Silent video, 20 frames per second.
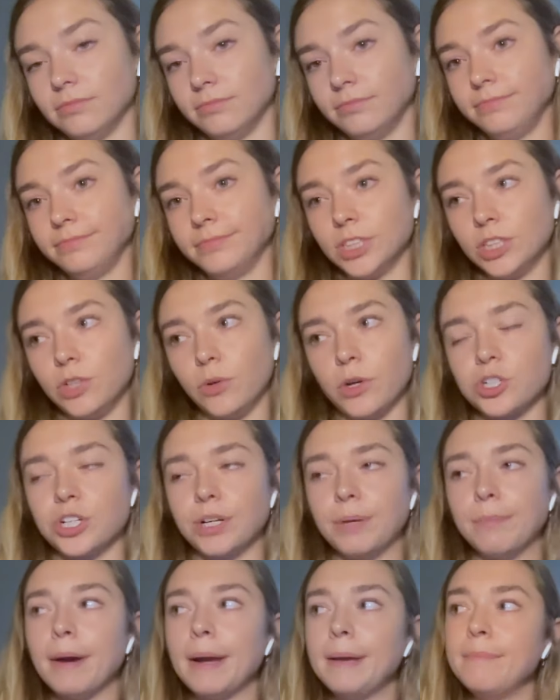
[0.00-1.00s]
Mm, good
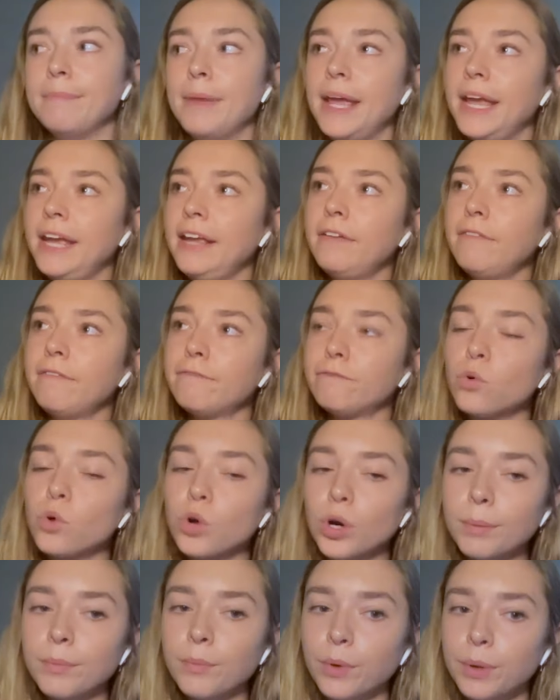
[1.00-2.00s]
question. My main
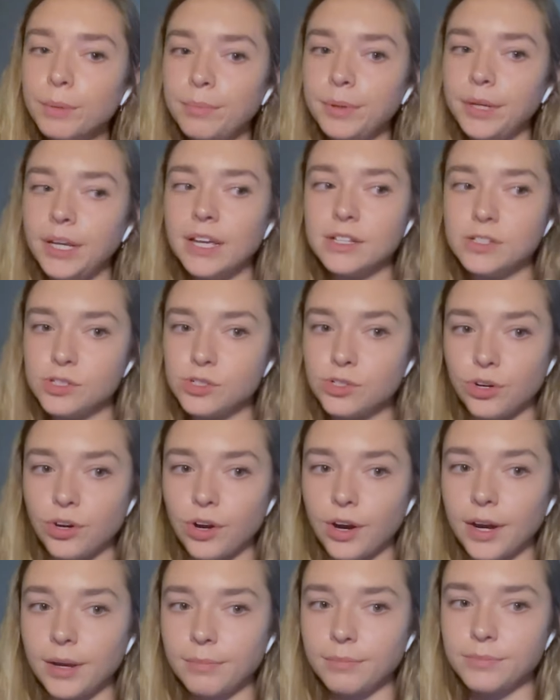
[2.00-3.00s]
form would be
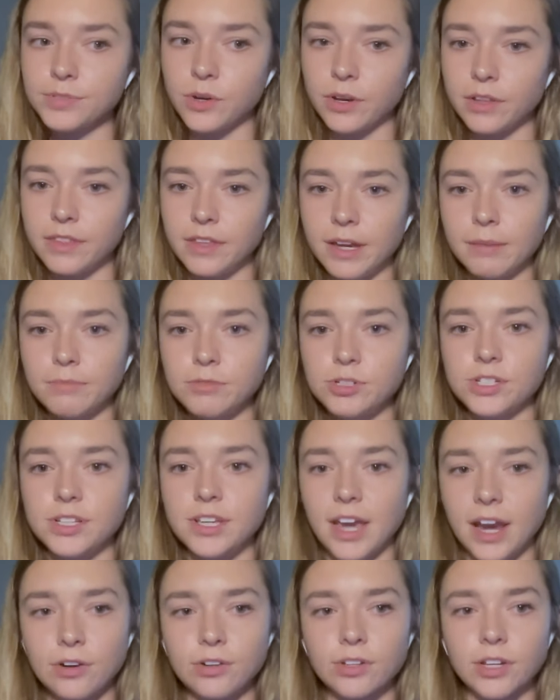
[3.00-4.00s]
Instagram. So I think I'm just
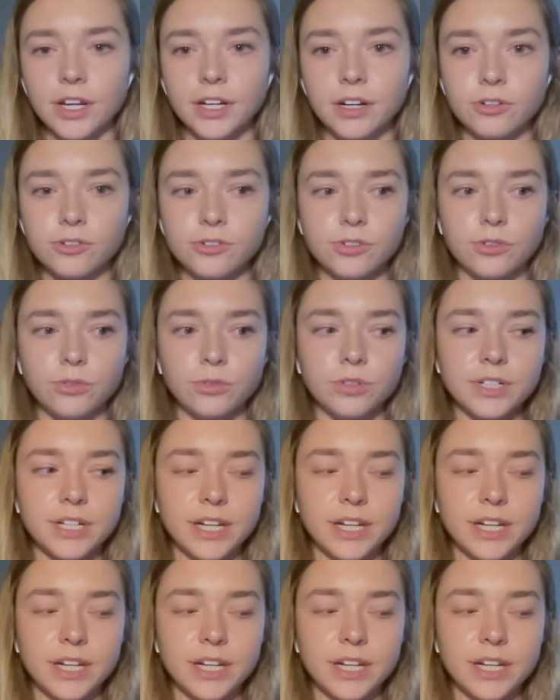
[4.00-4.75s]
Caroline underscore